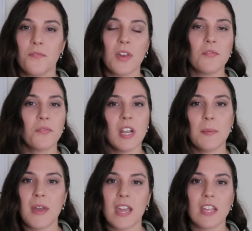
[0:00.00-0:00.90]
Feel free
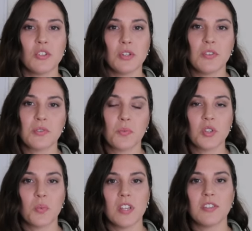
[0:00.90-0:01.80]
to pick and choose
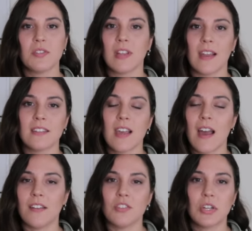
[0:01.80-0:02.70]
which ones you'd like to
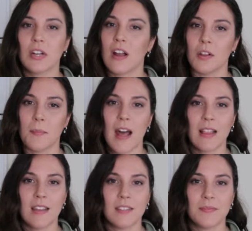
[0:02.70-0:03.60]
add to your color palette.